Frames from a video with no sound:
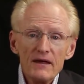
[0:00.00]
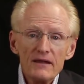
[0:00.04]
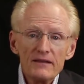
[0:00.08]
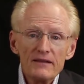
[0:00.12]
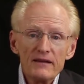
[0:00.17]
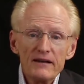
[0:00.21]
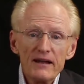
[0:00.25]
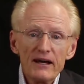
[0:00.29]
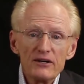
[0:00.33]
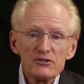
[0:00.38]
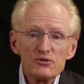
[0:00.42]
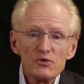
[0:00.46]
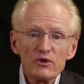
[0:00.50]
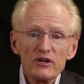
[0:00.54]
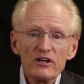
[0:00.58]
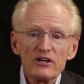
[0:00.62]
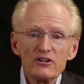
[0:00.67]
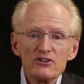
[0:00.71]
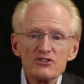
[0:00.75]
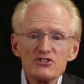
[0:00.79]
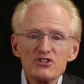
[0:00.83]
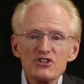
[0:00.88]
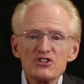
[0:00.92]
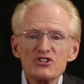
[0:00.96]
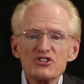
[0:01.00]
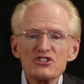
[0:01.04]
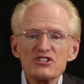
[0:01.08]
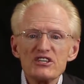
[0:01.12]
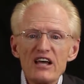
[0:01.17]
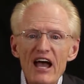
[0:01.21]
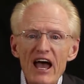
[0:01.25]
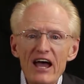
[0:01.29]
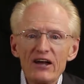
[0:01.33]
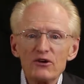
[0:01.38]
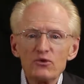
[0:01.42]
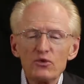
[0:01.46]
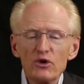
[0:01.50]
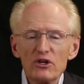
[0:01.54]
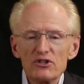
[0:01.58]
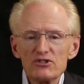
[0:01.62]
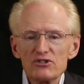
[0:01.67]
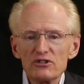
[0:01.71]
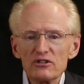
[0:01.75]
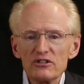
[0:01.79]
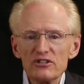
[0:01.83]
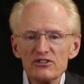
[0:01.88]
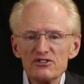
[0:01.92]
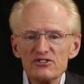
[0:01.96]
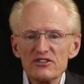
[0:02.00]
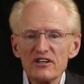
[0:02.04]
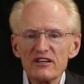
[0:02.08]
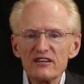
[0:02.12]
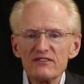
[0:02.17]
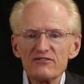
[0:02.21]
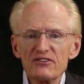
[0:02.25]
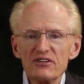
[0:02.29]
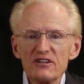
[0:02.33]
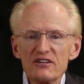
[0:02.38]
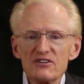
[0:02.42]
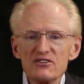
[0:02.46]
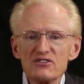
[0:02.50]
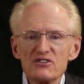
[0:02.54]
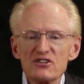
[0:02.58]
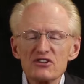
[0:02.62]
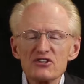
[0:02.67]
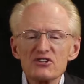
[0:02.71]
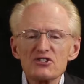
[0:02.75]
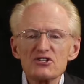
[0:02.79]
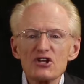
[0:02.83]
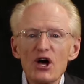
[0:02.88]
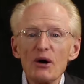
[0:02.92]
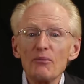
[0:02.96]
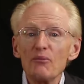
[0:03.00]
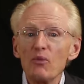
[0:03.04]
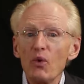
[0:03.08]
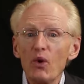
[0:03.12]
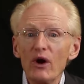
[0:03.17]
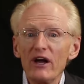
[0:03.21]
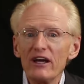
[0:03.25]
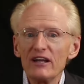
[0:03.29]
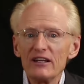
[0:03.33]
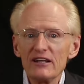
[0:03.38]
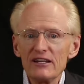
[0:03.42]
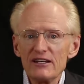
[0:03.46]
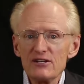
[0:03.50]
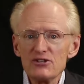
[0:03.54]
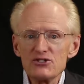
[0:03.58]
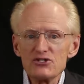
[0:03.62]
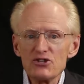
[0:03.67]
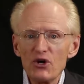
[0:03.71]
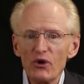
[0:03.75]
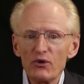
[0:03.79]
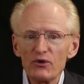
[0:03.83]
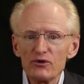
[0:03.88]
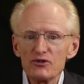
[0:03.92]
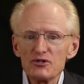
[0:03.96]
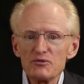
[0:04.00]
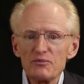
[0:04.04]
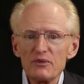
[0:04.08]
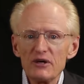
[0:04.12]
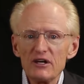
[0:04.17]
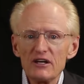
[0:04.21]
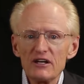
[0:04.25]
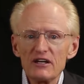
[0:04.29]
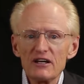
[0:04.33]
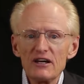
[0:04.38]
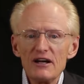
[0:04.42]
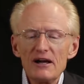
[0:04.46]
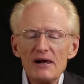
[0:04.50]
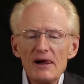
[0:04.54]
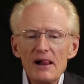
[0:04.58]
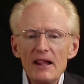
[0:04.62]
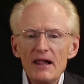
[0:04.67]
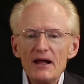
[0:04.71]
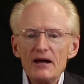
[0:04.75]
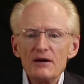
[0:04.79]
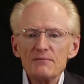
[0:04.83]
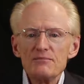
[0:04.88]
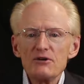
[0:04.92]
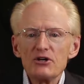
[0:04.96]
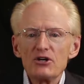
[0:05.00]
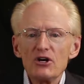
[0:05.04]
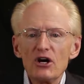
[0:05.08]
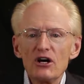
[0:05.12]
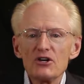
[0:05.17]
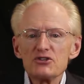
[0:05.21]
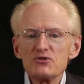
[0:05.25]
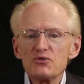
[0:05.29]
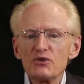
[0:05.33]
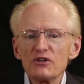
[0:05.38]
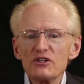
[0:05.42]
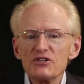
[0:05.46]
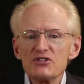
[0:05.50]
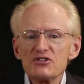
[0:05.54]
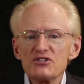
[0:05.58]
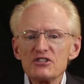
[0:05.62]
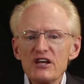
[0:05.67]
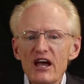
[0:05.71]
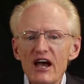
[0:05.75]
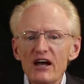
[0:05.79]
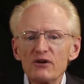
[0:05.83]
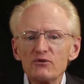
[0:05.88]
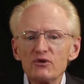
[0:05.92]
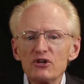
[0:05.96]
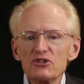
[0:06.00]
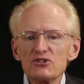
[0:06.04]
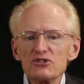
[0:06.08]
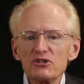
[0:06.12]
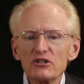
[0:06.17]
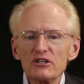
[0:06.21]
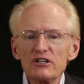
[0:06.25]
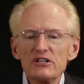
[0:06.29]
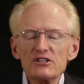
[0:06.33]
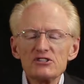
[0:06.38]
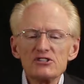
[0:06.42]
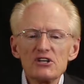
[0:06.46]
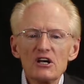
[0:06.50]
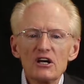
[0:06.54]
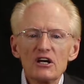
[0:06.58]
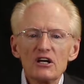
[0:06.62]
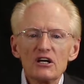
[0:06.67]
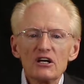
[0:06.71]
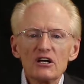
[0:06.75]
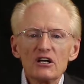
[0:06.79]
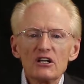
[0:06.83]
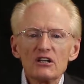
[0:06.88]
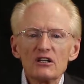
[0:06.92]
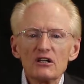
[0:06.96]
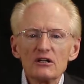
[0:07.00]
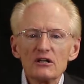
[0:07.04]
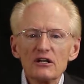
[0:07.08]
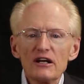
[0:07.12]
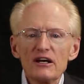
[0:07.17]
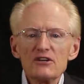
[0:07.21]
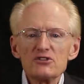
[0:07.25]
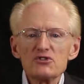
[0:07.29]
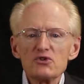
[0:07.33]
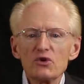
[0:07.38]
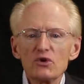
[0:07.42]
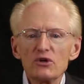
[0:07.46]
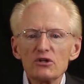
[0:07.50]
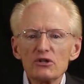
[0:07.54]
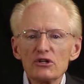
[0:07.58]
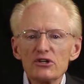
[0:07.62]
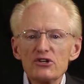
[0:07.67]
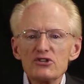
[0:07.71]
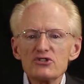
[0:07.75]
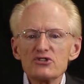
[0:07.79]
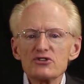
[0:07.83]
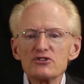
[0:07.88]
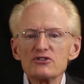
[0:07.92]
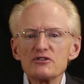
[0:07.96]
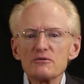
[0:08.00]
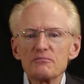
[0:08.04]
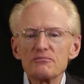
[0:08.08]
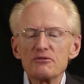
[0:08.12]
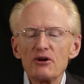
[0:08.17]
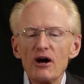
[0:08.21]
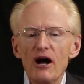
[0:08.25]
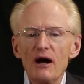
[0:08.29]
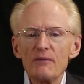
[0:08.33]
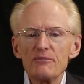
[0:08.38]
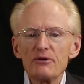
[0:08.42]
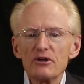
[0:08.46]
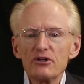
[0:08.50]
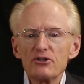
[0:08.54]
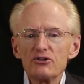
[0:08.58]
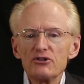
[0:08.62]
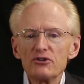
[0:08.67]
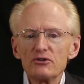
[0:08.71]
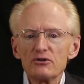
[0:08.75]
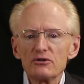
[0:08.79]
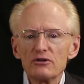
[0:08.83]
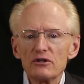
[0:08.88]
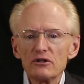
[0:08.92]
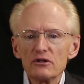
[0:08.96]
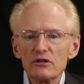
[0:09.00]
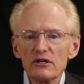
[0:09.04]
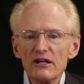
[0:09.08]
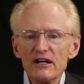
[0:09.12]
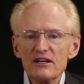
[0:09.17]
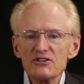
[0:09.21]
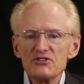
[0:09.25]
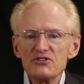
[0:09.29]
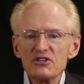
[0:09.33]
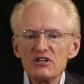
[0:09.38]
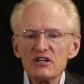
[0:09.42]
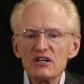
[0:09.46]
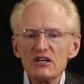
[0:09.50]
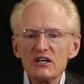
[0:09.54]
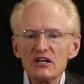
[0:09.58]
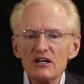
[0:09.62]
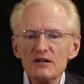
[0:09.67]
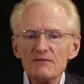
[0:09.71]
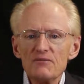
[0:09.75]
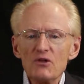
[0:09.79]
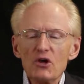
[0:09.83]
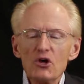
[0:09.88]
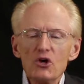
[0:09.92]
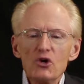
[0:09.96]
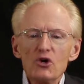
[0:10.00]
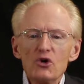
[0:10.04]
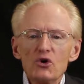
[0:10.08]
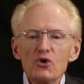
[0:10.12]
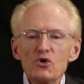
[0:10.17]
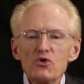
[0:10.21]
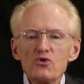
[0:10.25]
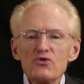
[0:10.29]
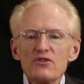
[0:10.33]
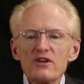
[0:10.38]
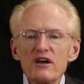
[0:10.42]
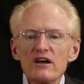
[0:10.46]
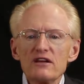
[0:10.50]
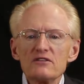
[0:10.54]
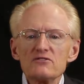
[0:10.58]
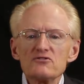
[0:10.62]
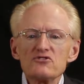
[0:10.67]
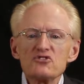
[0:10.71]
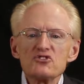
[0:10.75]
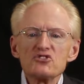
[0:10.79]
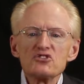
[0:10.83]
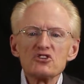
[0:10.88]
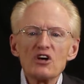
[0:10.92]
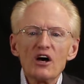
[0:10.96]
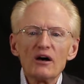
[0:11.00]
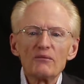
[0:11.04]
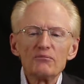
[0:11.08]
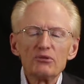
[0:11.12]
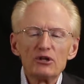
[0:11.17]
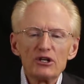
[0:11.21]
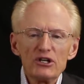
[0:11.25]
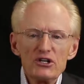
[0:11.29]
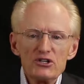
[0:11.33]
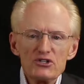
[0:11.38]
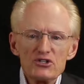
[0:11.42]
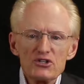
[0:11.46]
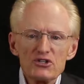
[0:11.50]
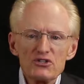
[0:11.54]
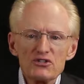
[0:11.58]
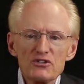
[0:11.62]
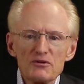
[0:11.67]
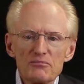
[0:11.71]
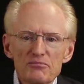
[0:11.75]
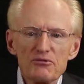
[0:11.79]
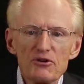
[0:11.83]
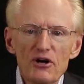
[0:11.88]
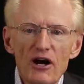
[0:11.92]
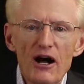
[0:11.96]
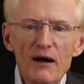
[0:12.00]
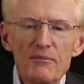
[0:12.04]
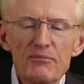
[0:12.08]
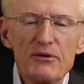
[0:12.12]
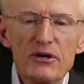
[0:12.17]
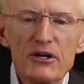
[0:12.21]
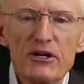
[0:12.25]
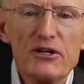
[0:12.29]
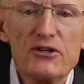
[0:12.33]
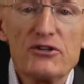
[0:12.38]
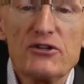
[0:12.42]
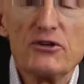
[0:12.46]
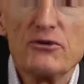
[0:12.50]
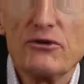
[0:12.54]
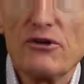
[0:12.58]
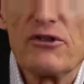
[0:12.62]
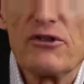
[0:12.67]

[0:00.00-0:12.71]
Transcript: The next one here is a sandwich lease. Think of it as the subway lease, so to speak. Because with a sandwich lease, the lessor leases the property to the lessee, who then subleases the property to a